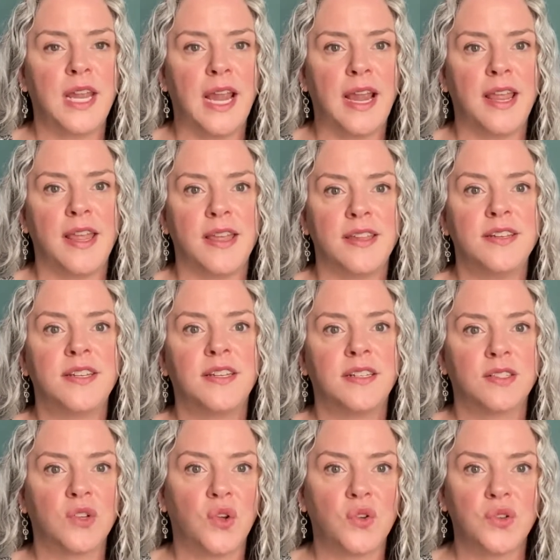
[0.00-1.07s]
and
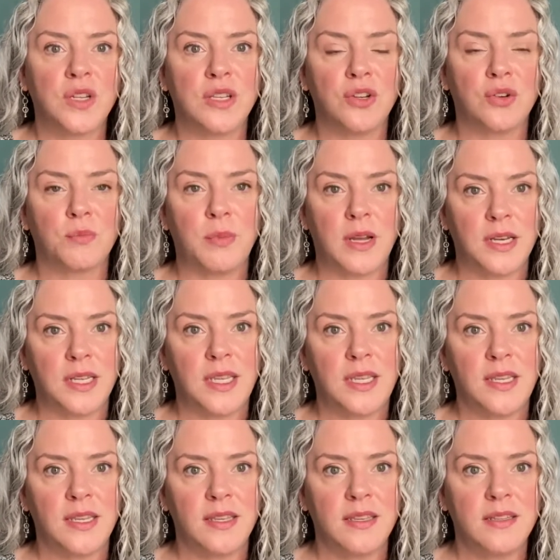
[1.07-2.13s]
it's holding your body
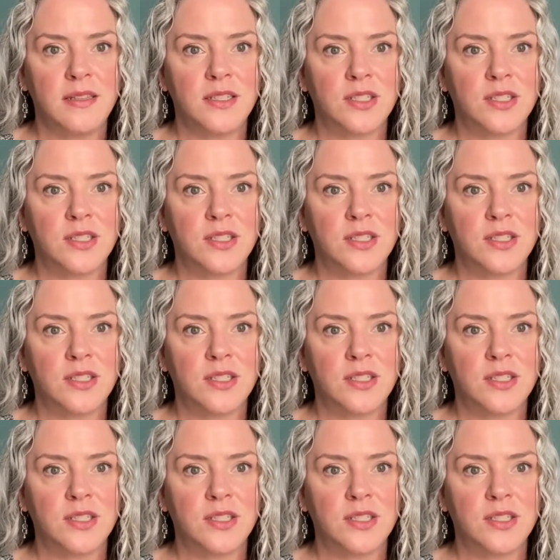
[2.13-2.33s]
heat in,